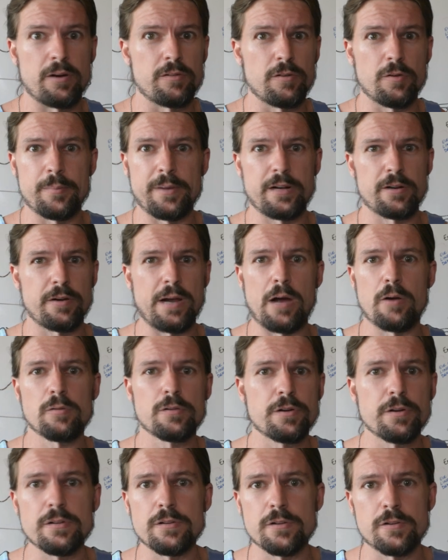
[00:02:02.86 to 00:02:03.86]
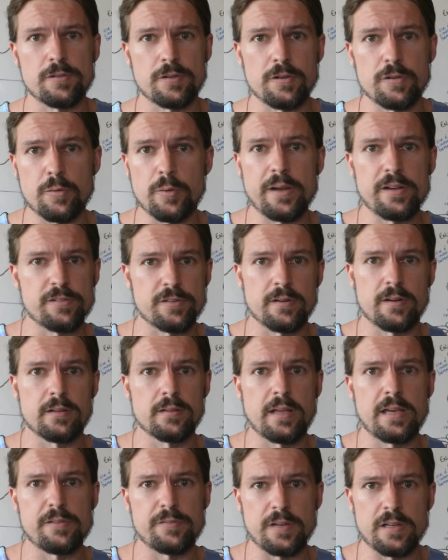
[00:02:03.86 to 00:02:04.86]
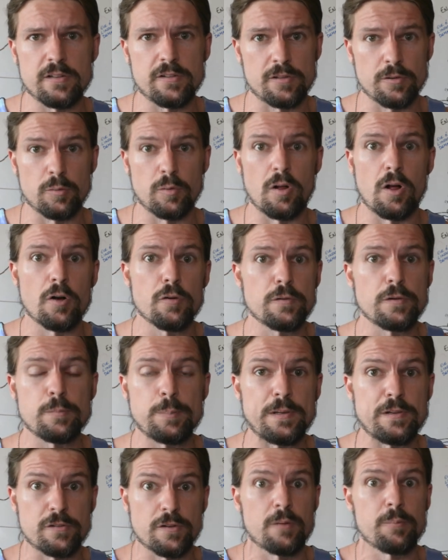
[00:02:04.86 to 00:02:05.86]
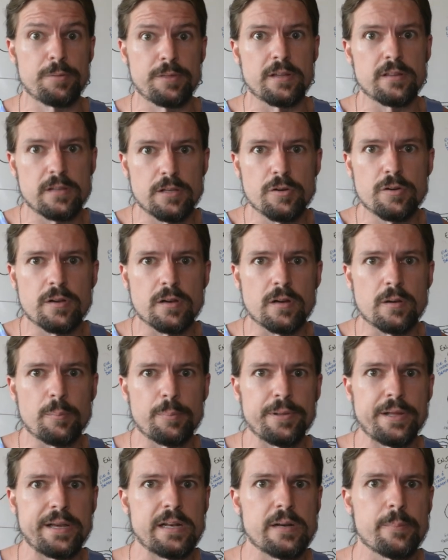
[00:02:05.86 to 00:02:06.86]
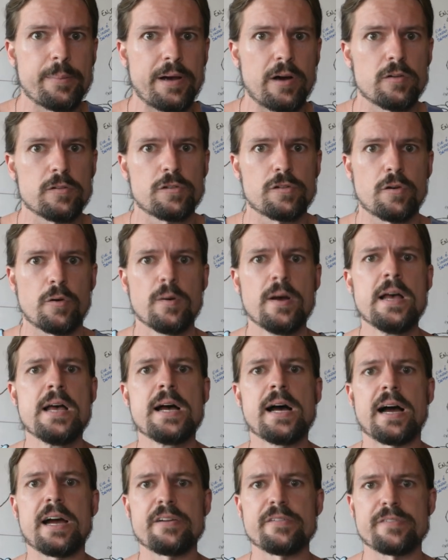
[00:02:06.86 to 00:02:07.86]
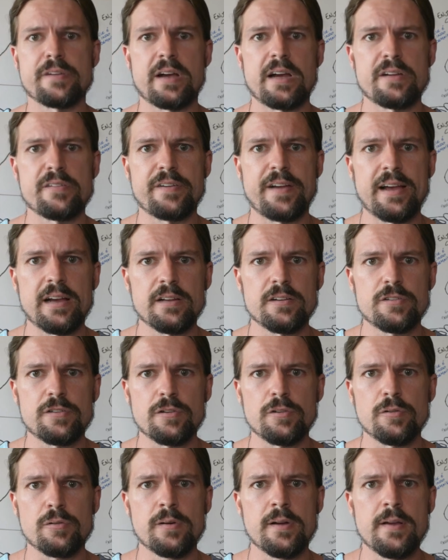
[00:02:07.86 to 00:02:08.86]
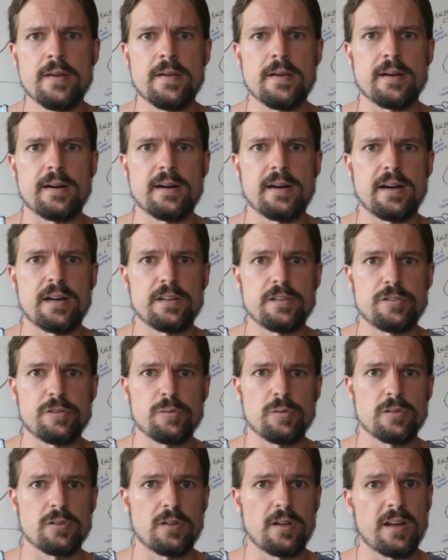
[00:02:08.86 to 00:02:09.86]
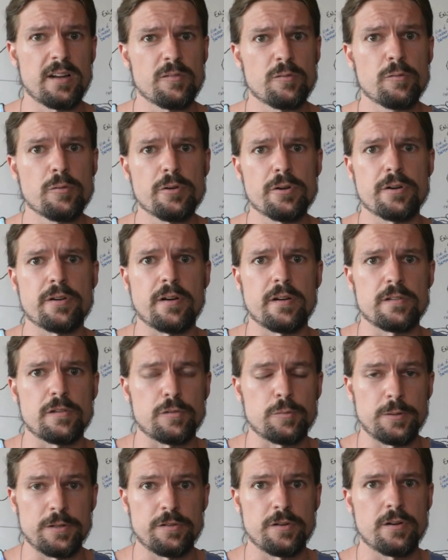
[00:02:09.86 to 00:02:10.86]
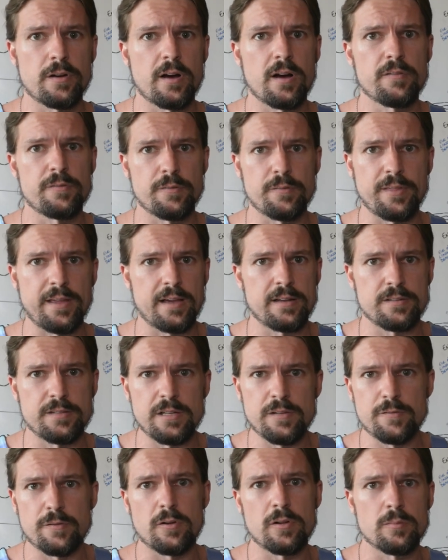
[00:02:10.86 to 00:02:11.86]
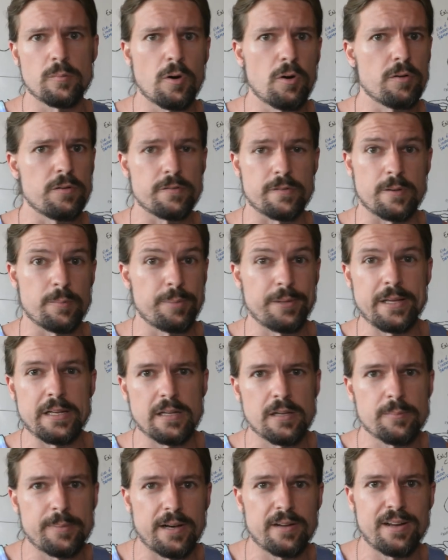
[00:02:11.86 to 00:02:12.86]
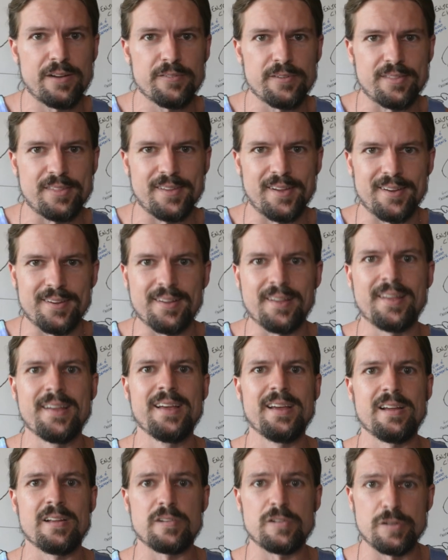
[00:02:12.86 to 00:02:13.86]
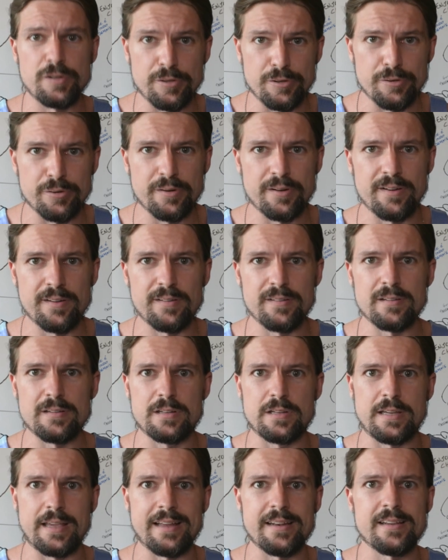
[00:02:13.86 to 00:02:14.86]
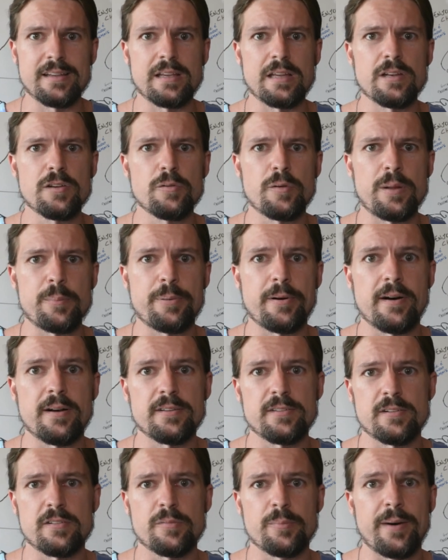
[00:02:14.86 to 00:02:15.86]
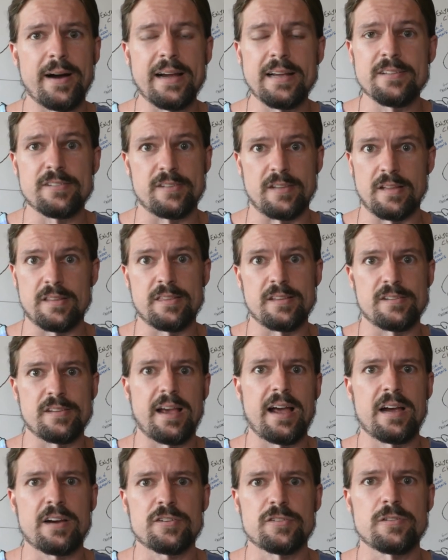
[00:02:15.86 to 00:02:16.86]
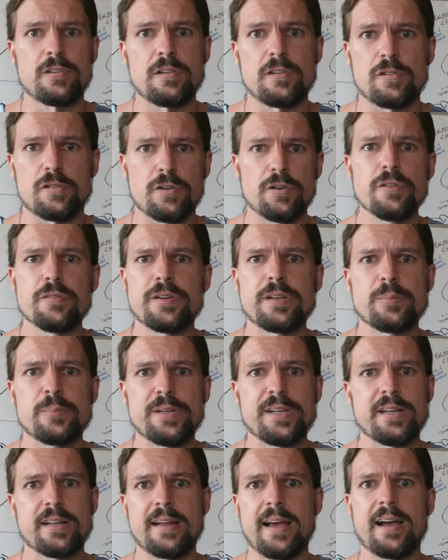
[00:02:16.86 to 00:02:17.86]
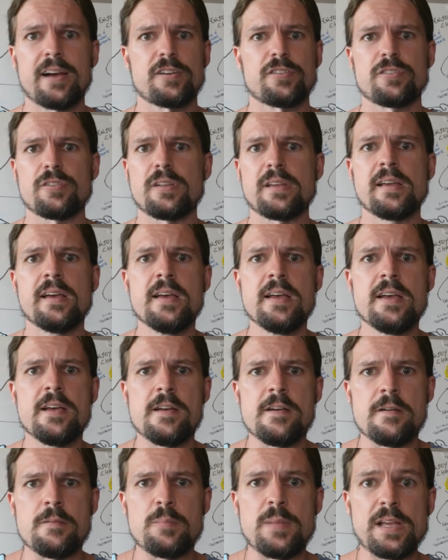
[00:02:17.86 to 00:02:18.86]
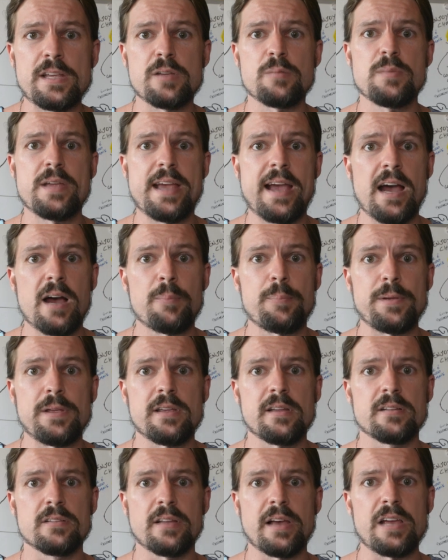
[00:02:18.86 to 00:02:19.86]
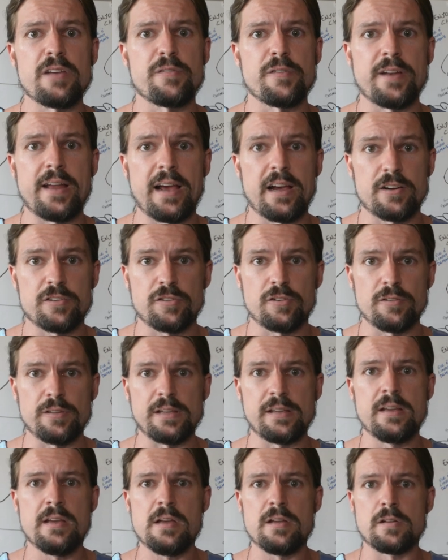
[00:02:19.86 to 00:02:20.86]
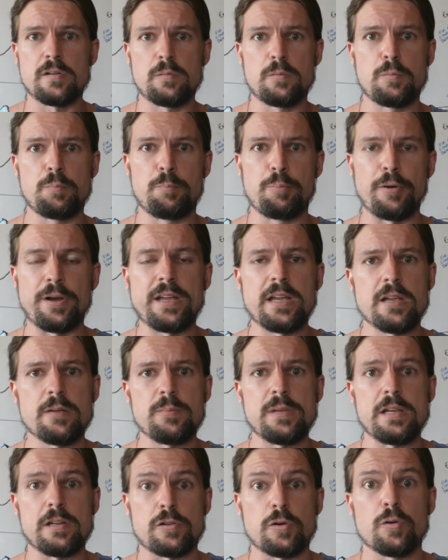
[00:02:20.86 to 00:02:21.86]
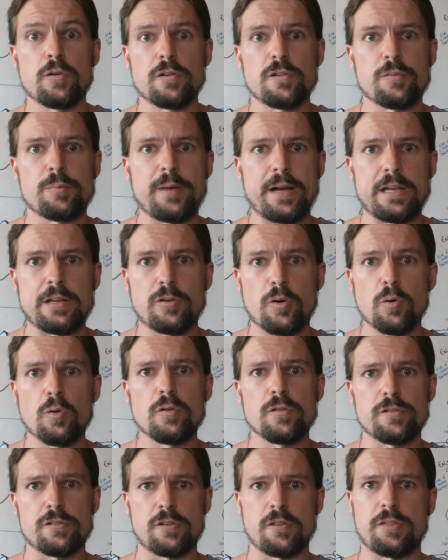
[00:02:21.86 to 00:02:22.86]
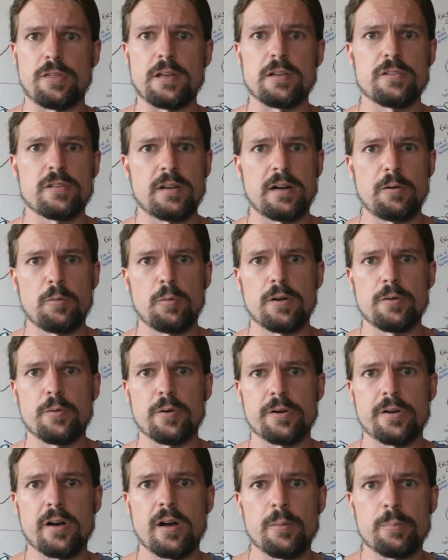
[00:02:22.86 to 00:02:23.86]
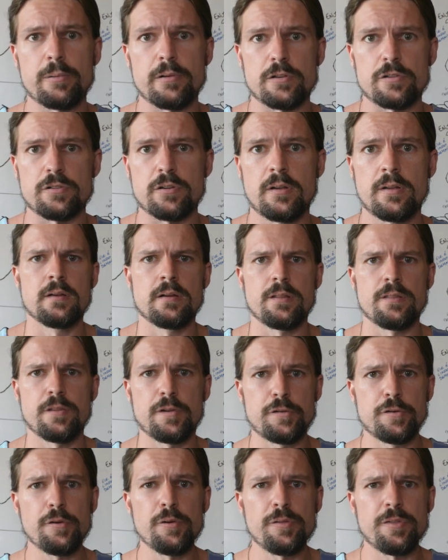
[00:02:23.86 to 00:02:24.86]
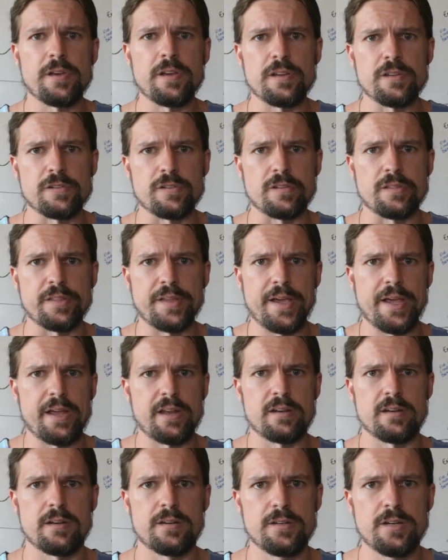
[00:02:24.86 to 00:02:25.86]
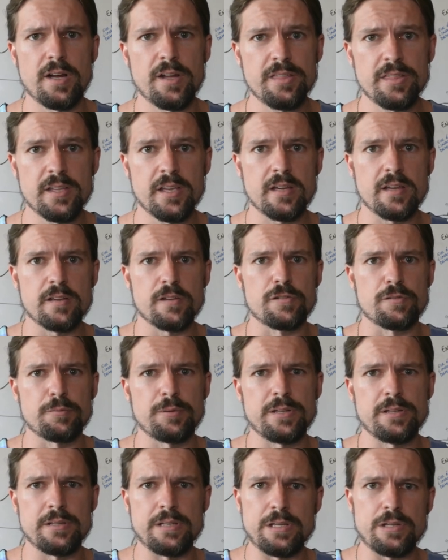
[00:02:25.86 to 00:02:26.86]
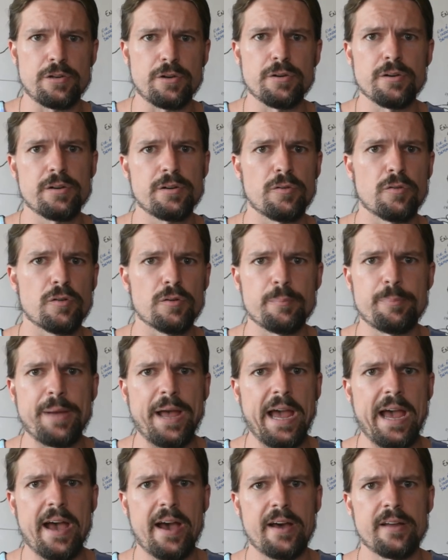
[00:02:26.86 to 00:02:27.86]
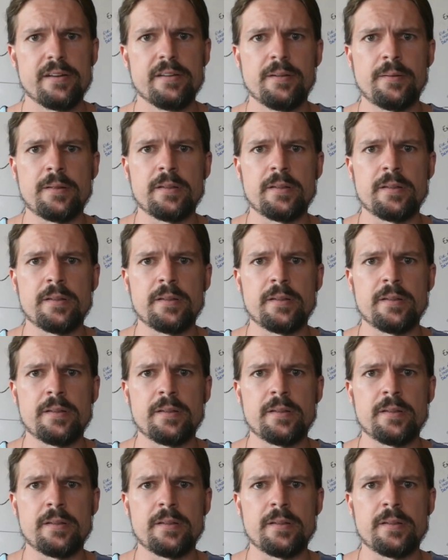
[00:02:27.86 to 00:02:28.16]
No matter how good your situation in life is, there will always be something that you can complain about. So I've had to do a lot of work on switching off of that default mode of complaining about everything to getting into a positive mindset that's actually serving me and actually making me happy in life and actually bringing me towards my goals, the things that I want to accomplish. The truth is that nothing is really good or bad